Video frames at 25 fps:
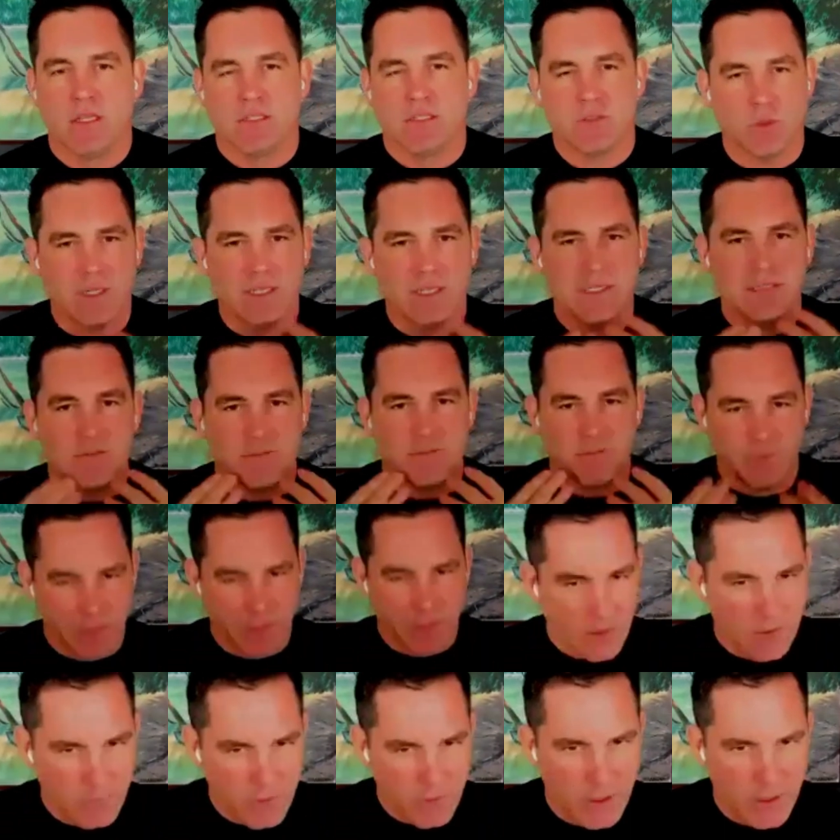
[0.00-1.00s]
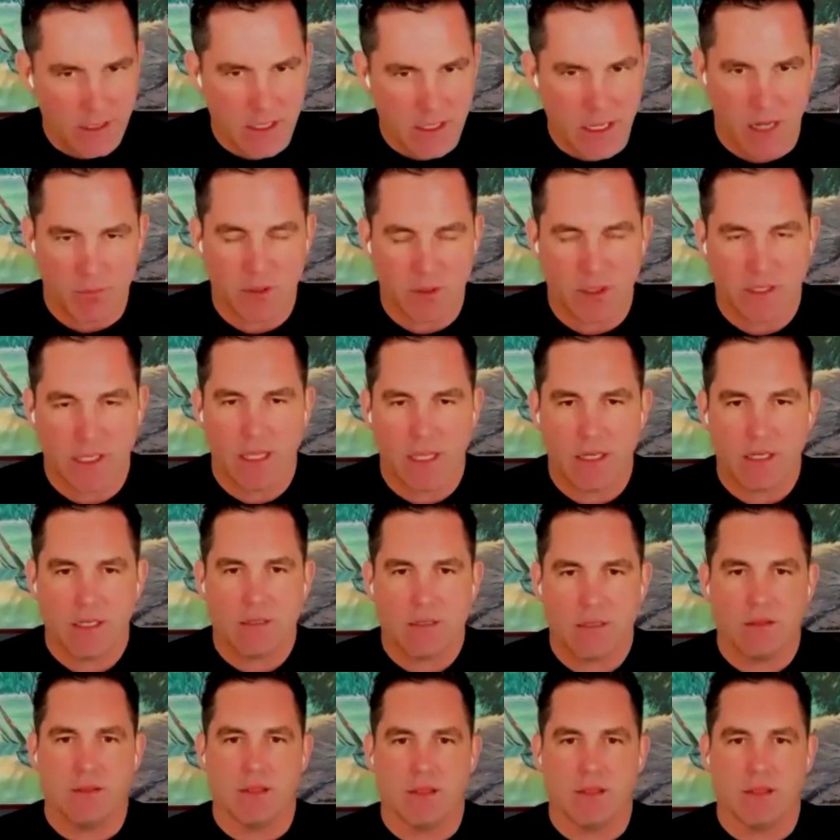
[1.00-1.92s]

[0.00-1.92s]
So it is very very complicated.